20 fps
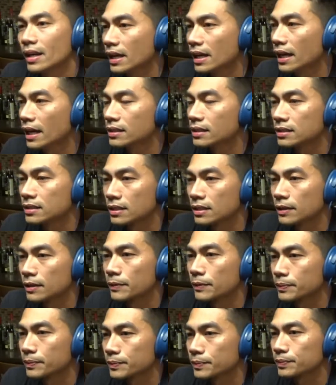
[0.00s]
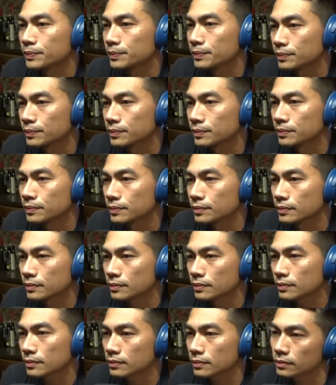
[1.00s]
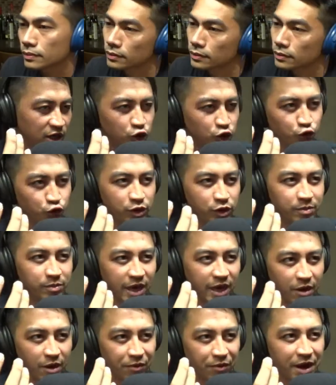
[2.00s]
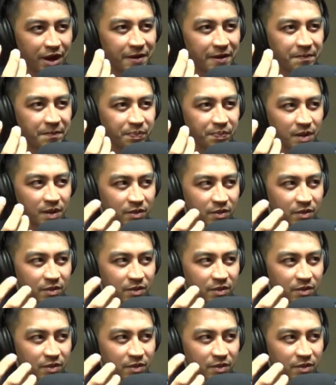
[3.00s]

but I think you need to also kind of look extreme now, right?